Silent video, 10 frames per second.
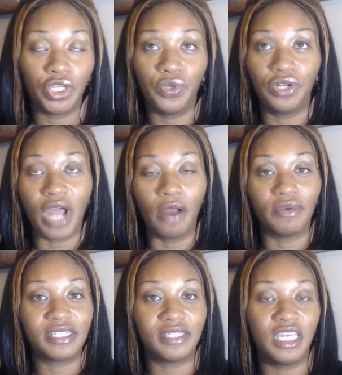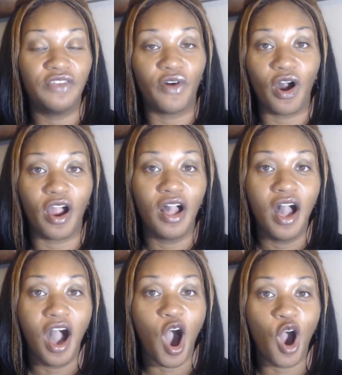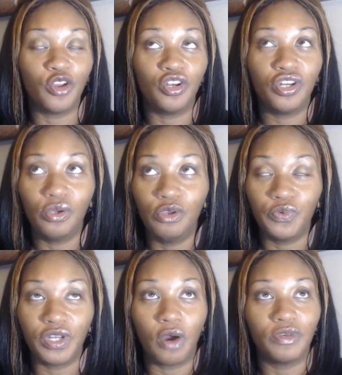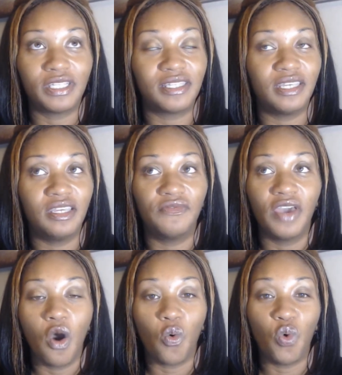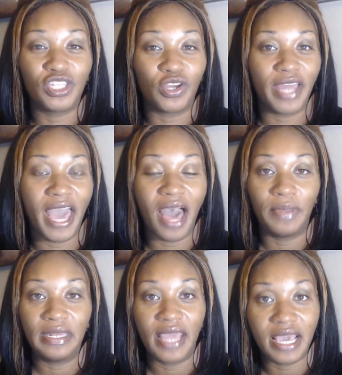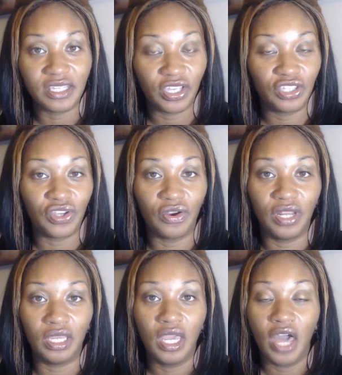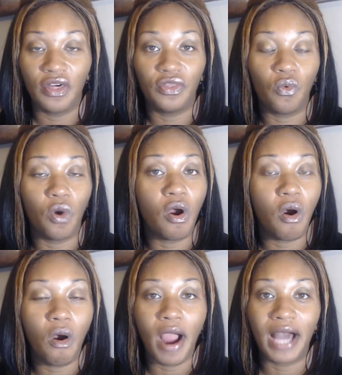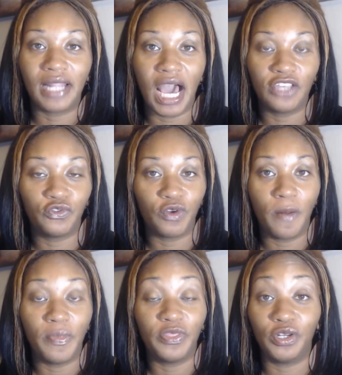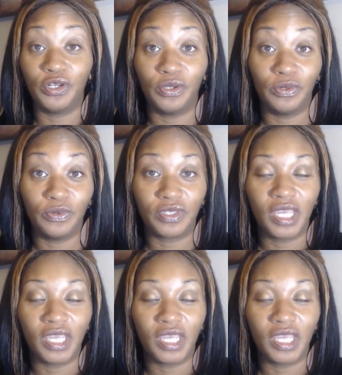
We do not receive our news. We don't receive what's going to happen next concerning the world or our lives from the news.